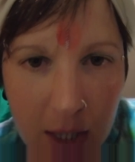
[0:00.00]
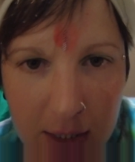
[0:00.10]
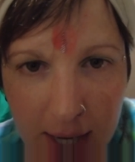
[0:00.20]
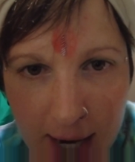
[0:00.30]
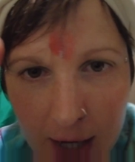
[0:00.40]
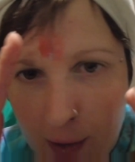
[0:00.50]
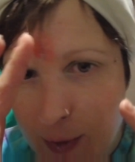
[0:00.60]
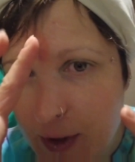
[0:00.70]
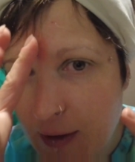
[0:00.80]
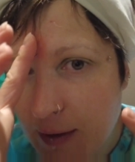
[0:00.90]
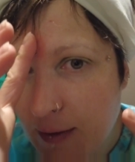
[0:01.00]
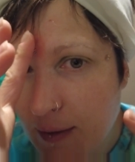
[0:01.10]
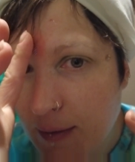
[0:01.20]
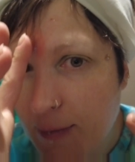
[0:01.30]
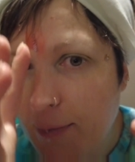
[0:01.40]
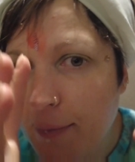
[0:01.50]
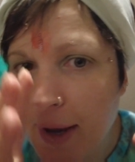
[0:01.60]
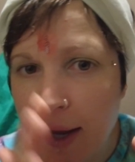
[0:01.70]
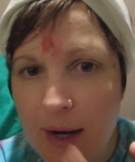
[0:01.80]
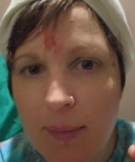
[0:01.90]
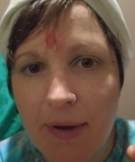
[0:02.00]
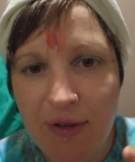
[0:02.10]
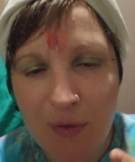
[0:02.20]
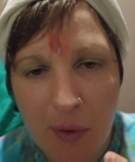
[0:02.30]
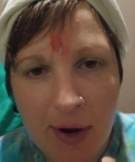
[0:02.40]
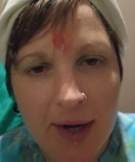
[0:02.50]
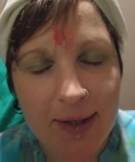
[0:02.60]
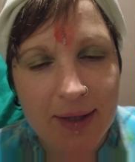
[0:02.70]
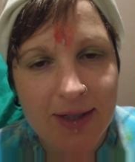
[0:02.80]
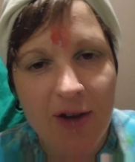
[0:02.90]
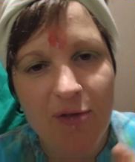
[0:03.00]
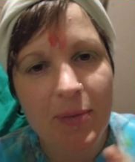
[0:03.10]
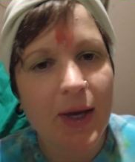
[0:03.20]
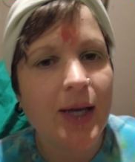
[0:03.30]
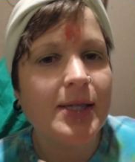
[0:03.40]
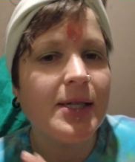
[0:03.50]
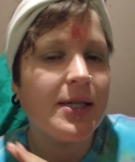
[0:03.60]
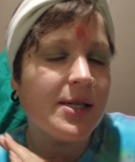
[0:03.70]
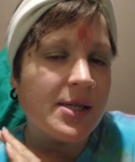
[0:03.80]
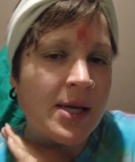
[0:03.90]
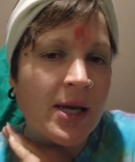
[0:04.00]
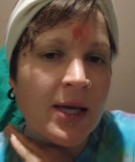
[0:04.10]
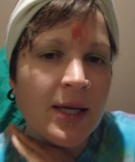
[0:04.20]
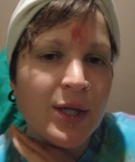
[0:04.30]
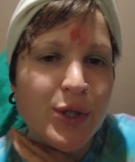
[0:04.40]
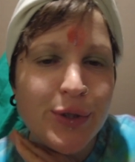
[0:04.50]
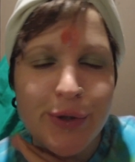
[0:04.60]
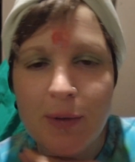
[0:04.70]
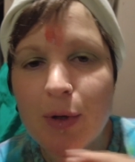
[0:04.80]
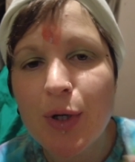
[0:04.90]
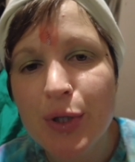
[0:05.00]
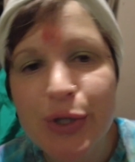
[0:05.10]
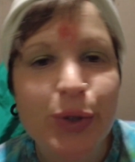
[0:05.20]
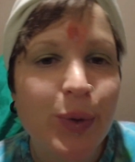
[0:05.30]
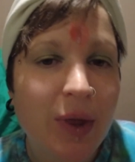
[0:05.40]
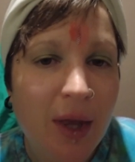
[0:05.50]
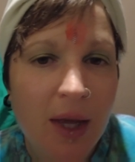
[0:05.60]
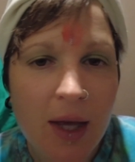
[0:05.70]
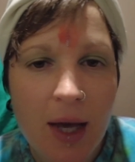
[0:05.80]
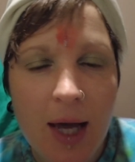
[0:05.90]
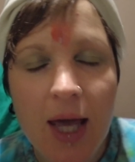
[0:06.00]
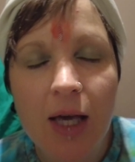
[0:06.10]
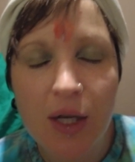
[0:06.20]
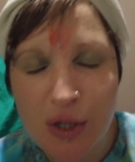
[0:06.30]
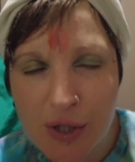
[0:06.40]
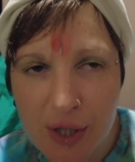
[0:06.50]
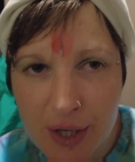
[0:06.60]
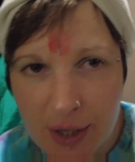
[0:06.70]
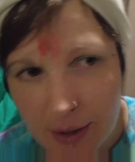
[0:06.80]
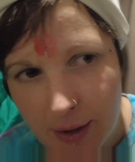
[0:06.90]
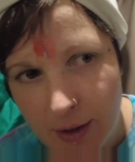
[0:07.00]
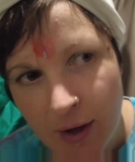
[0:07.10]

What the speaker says: attire with the paint on my forehead and stuff because it is suitable to the occasion.